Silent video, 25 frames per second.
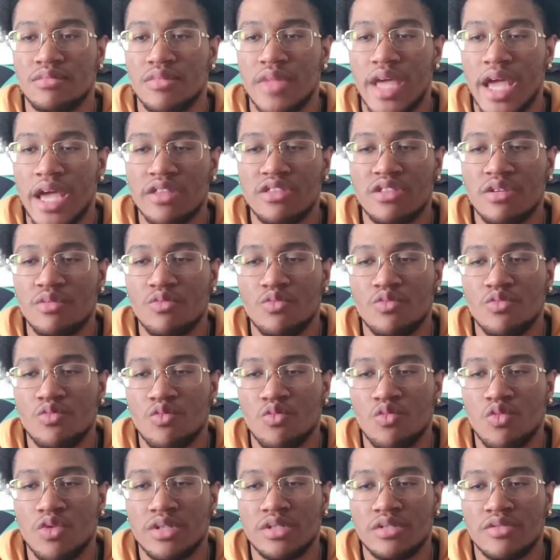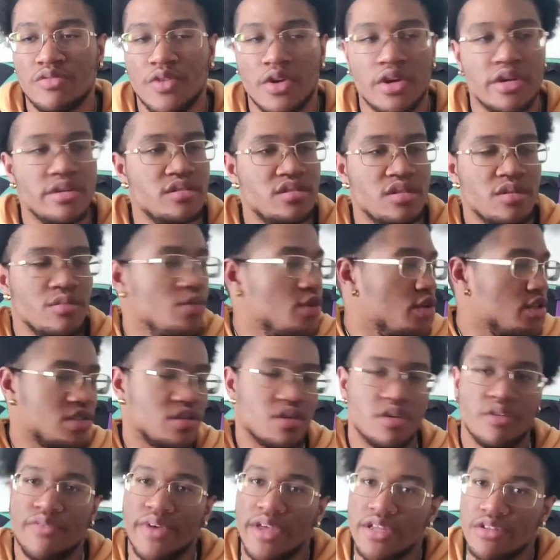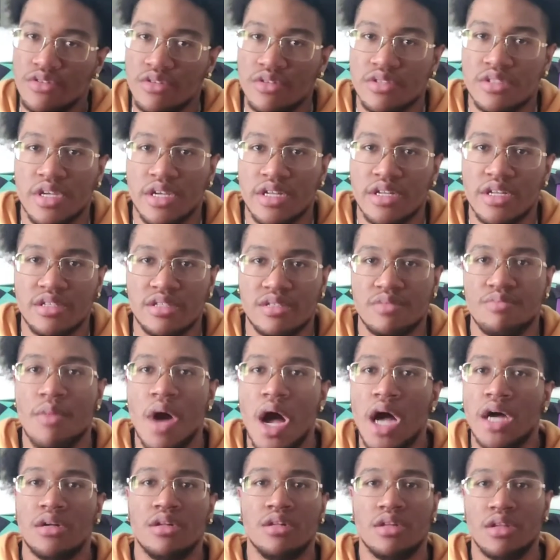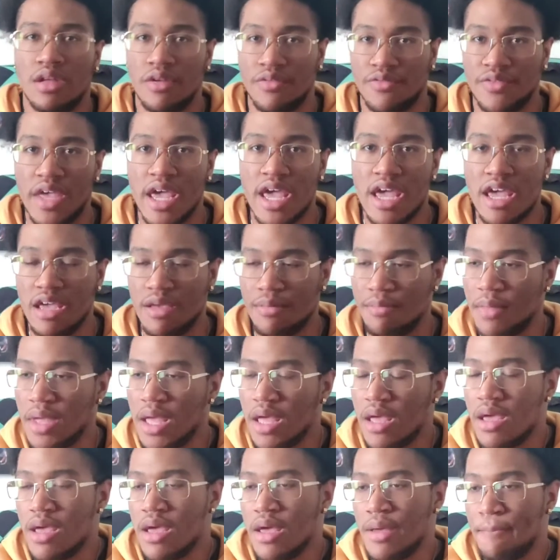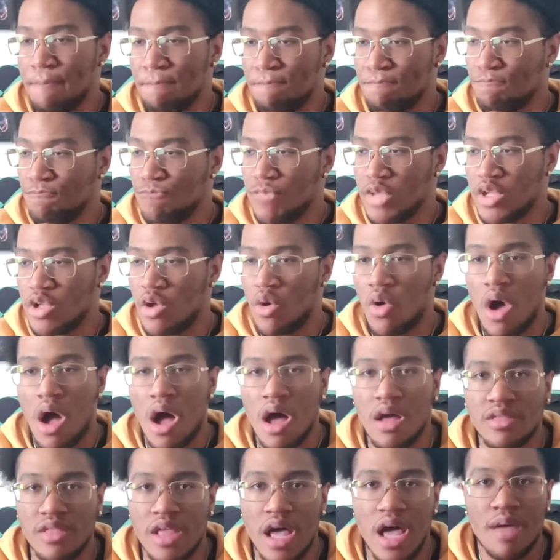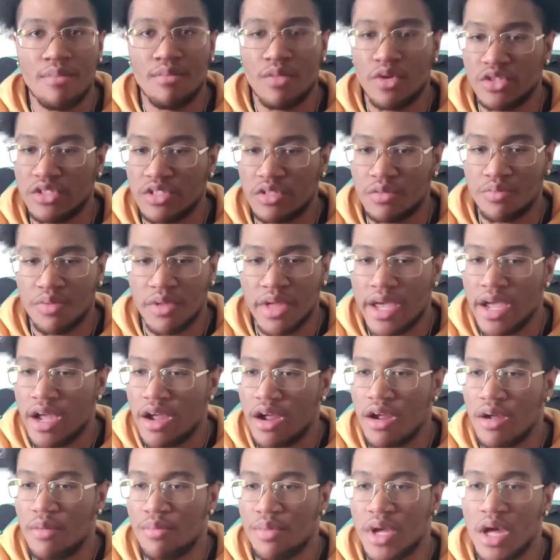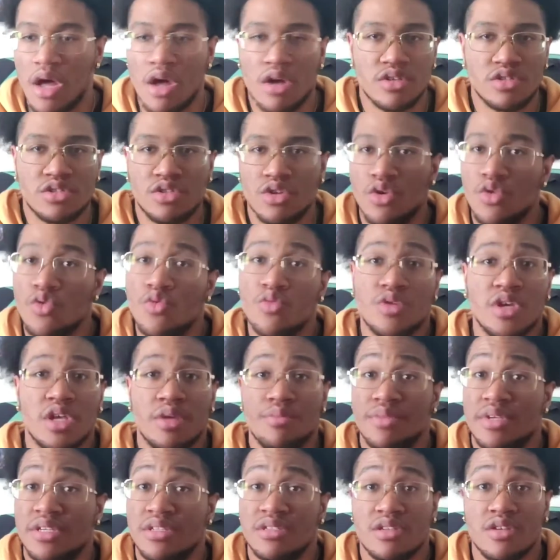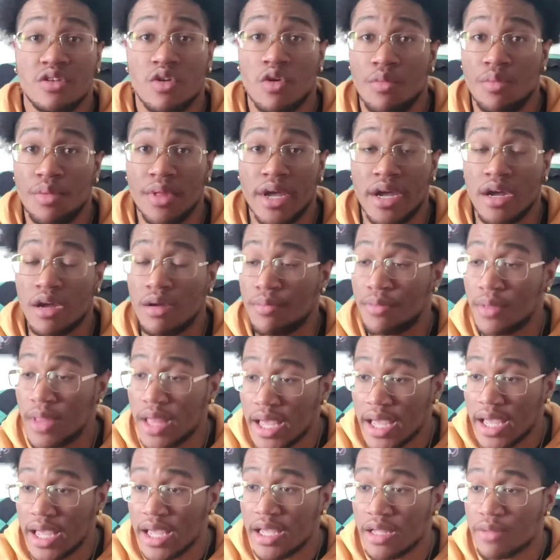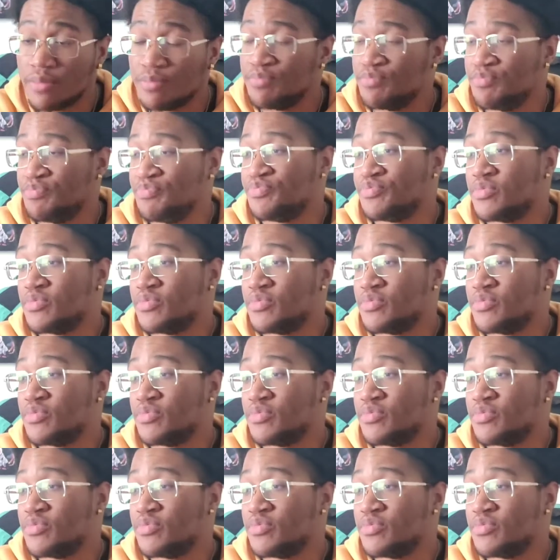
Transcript: Anthem was very similar to Avengers in its model of game. Online multiplayer, but also can be single-player played.